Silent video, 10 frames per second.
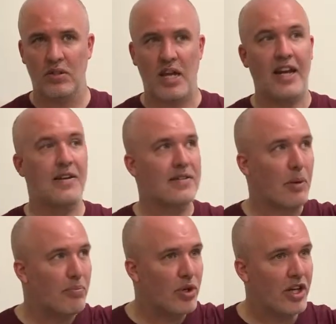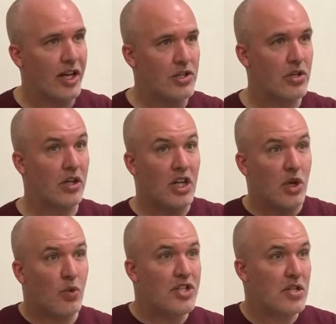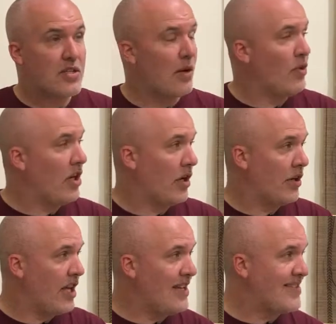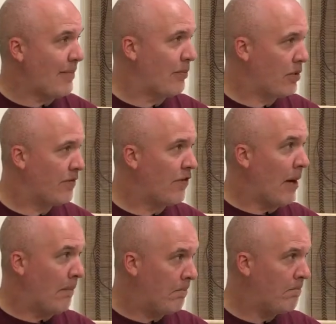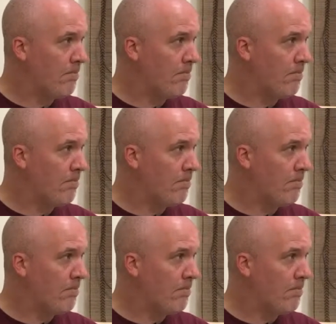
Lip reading: And it is our Buddha nature which is, we are inseparable from.